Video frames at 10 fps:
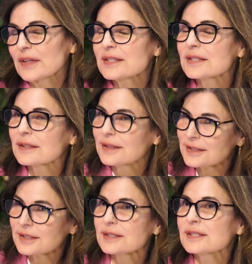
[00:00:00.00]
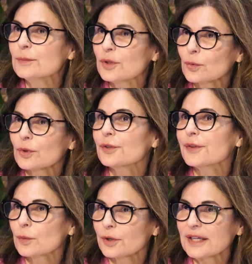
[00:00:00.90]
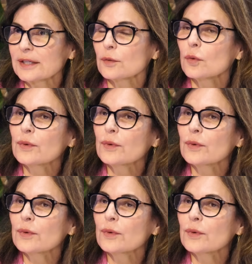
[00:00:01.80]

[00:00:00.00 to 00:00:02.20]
It's that's similar world that we're in.